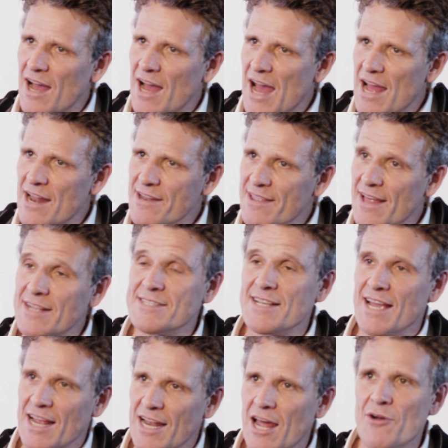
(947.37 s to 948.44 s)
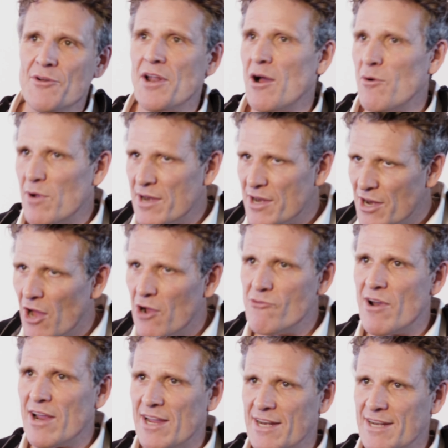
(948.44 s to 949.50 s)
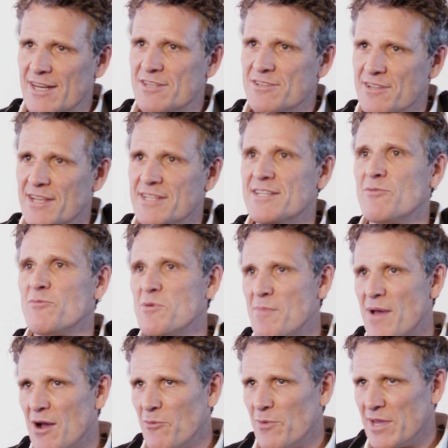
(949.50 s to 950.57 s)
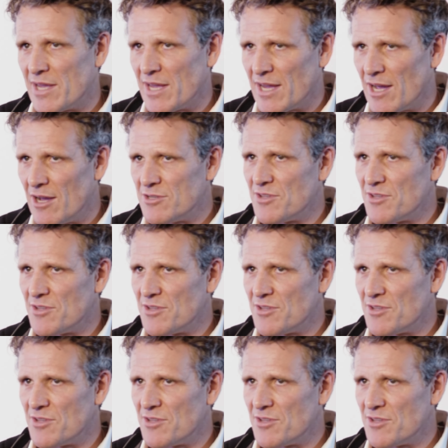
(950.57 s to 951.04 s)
and they'd say hello and I had no recognition. They said, we met a week ago.